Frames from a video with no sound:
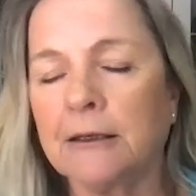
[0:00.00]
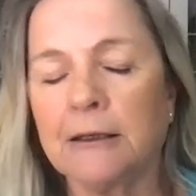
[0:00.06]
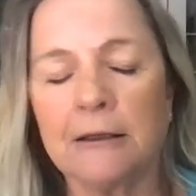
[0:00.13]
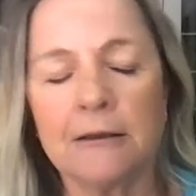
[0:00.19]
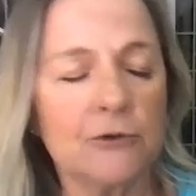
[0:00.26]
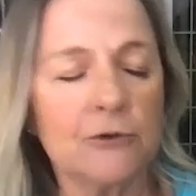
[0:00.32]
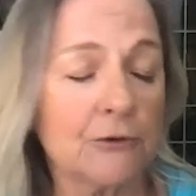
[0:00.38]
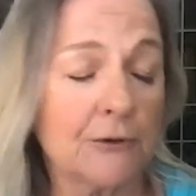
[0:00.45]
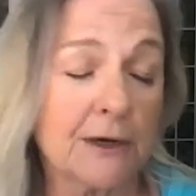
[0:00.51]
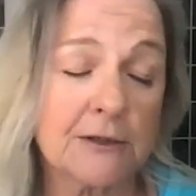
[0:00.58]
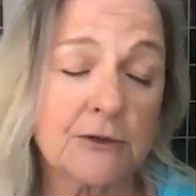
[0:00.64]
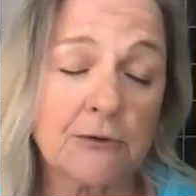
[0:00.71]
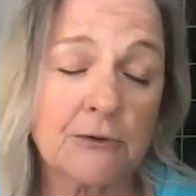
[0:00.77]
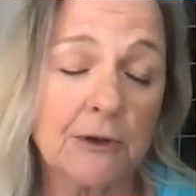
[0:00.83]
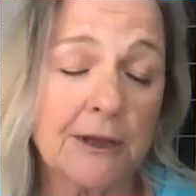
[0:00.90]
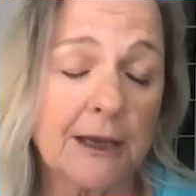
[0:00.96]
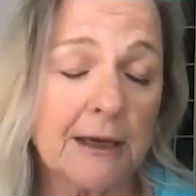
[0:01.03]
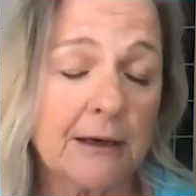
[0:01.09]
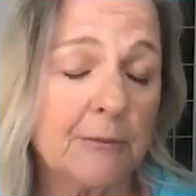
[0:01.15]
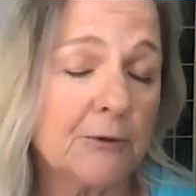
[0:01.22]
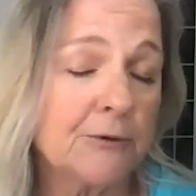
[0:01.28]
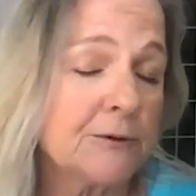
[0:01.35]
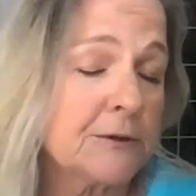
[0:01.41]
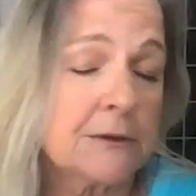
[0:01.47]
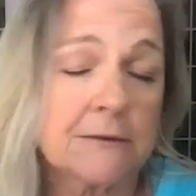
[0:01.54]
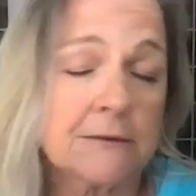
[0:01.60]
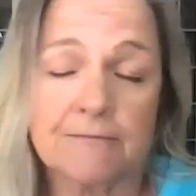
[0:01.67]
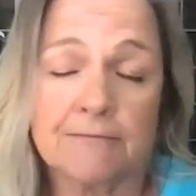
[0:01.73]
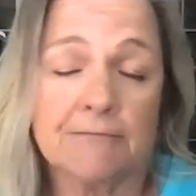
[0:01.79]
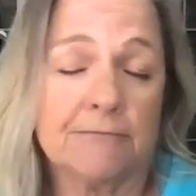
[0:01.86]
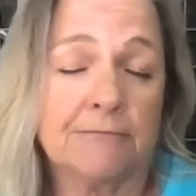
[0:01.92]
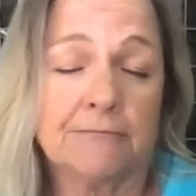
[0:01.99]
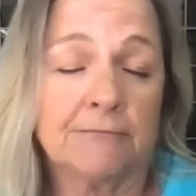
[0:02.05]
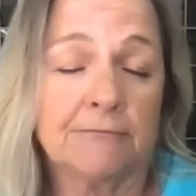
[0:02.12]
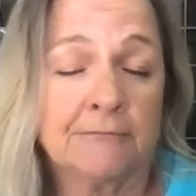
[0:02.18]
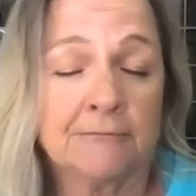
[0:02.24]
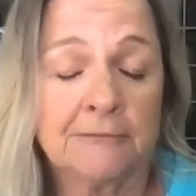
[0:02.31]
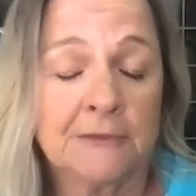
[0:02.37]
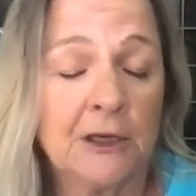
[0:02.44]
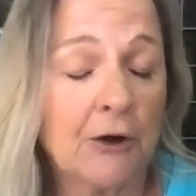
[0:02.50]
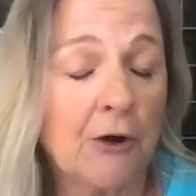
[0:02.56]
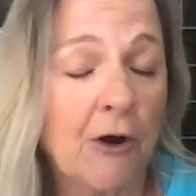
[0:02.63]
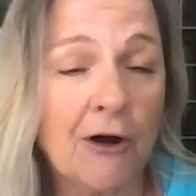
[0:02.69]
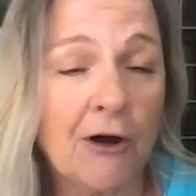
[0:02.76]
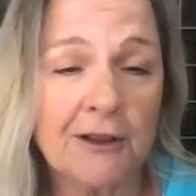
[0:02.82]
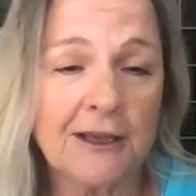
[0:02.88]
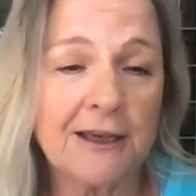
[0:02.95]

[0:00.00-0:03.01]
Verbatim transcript: in terrestrial animals you know all